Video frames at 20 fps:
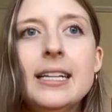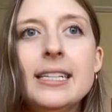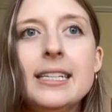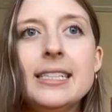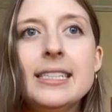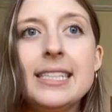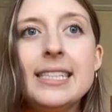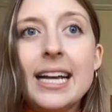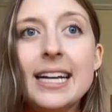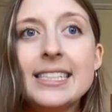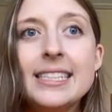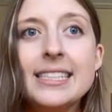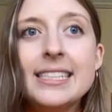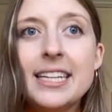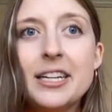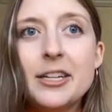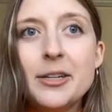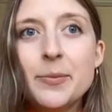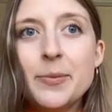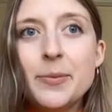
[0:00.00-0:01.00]

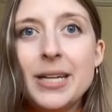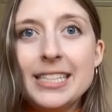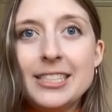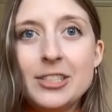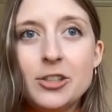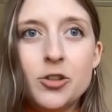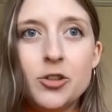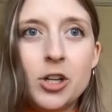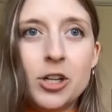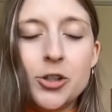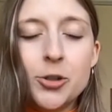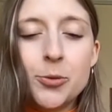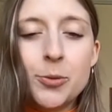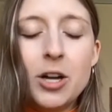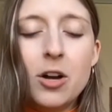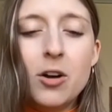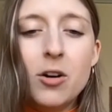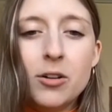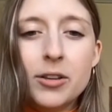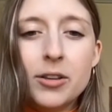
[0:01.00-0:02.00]
sexism is a structure we
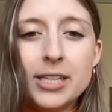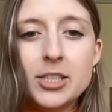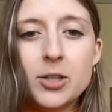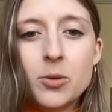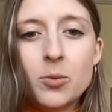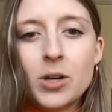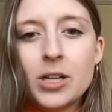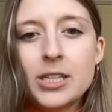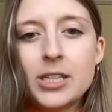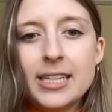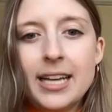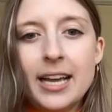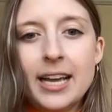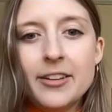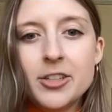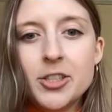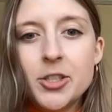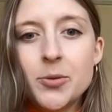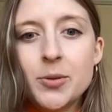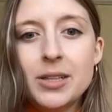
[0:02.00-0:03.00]
all need to work together
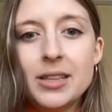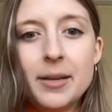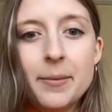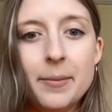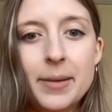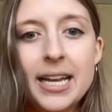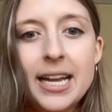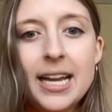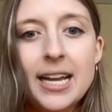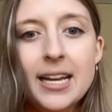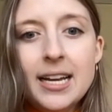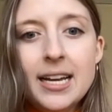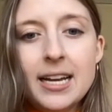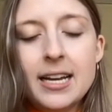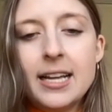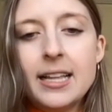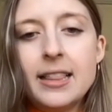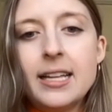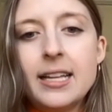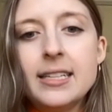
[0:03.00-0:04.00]
to eliminate. And I
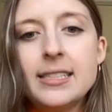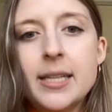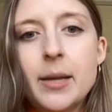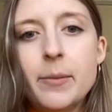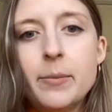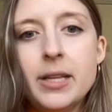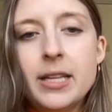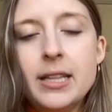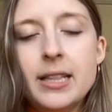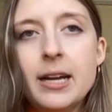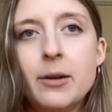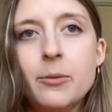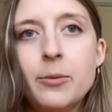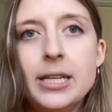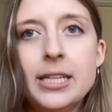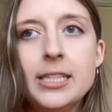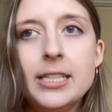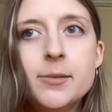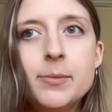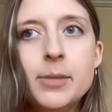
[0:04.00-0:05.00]
think something that we
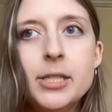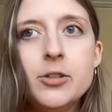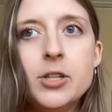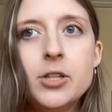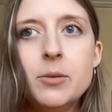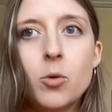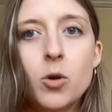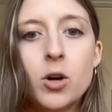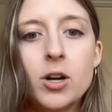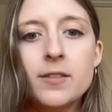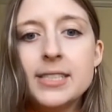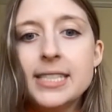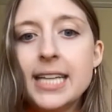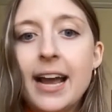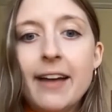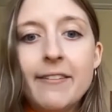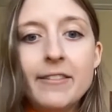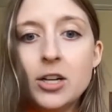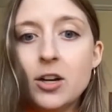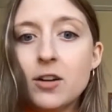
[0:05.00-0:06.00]
need to be doing more of is
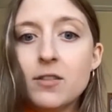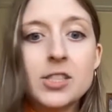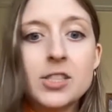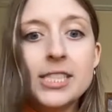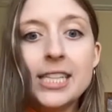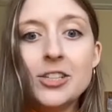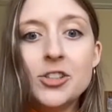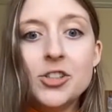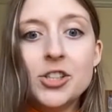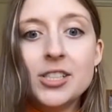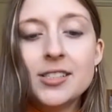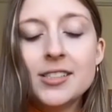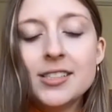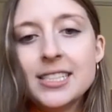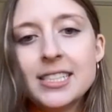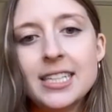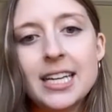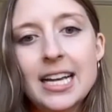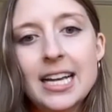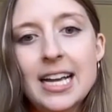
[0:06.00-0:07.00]
having
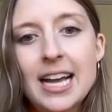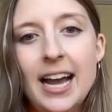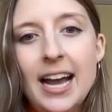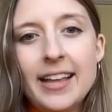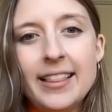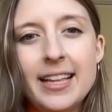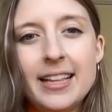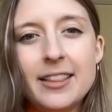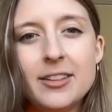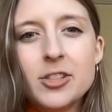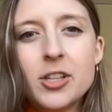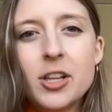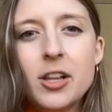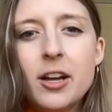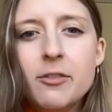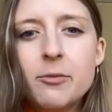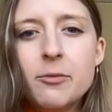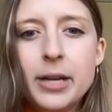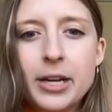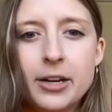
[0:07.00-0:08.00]
conversations. I think there's a lot
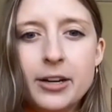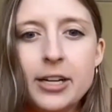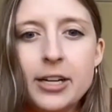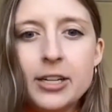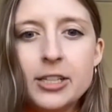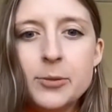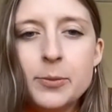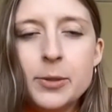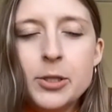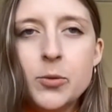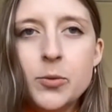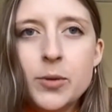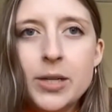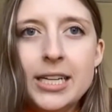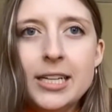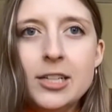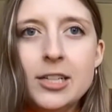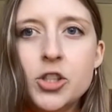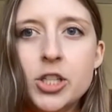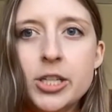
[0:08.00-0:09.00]
of barriers
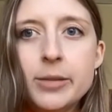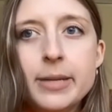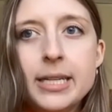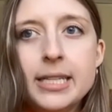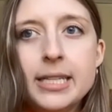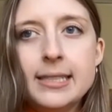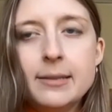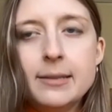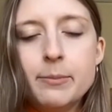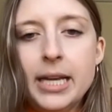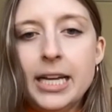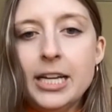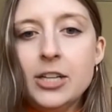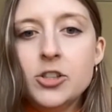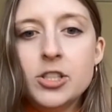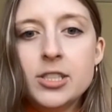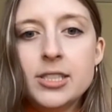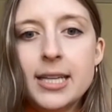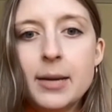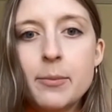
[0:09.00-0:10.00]
between GPs and
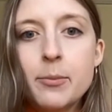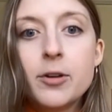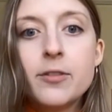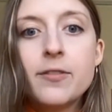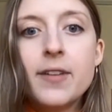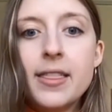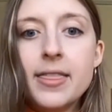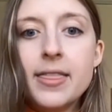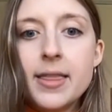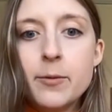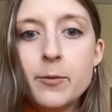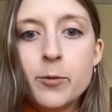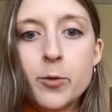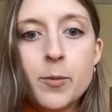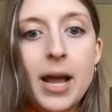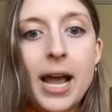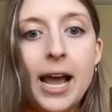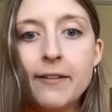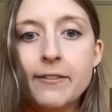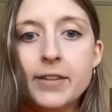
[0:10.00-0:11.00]
patients that prevent them from
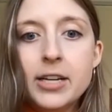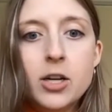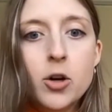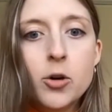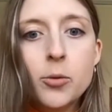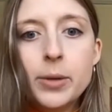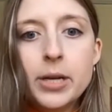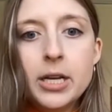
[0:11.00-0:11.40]
having open